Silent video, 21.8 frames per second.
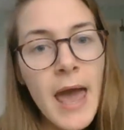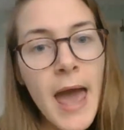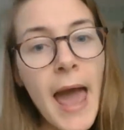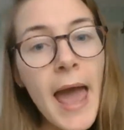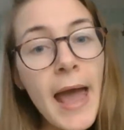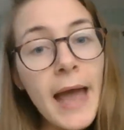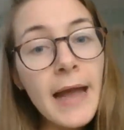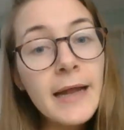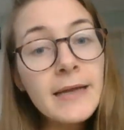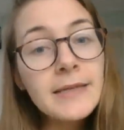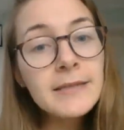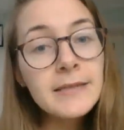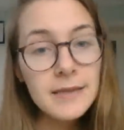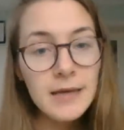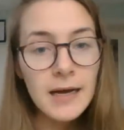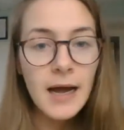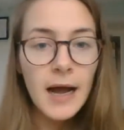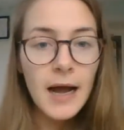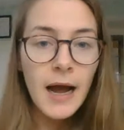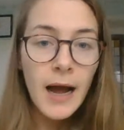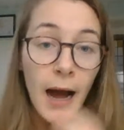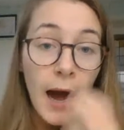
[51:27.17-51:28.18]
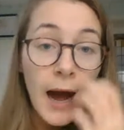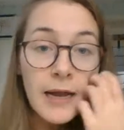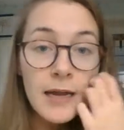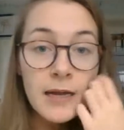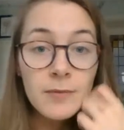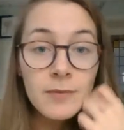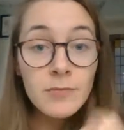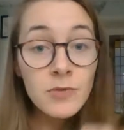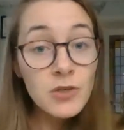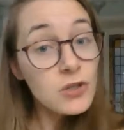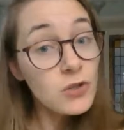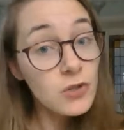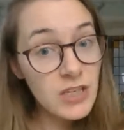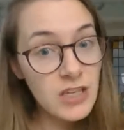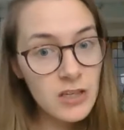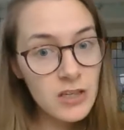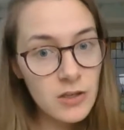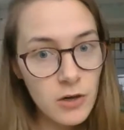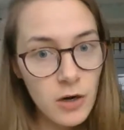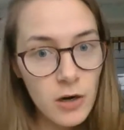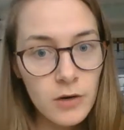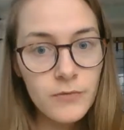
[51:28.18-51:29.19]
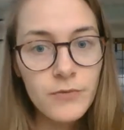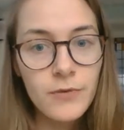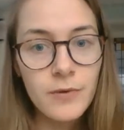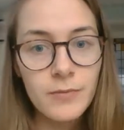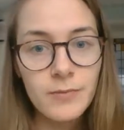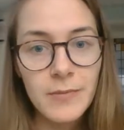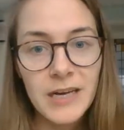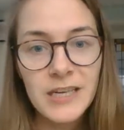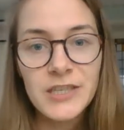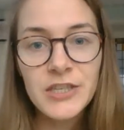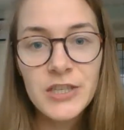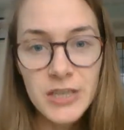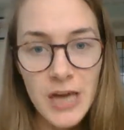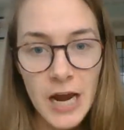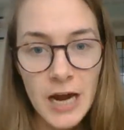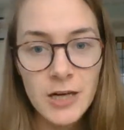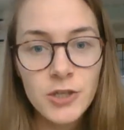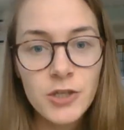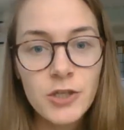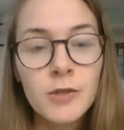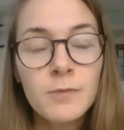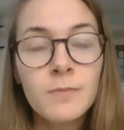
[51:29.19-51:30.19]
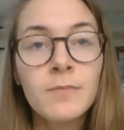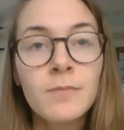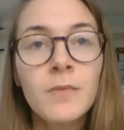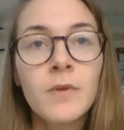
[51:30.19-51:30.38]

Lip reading: and I am using yarn from my stash.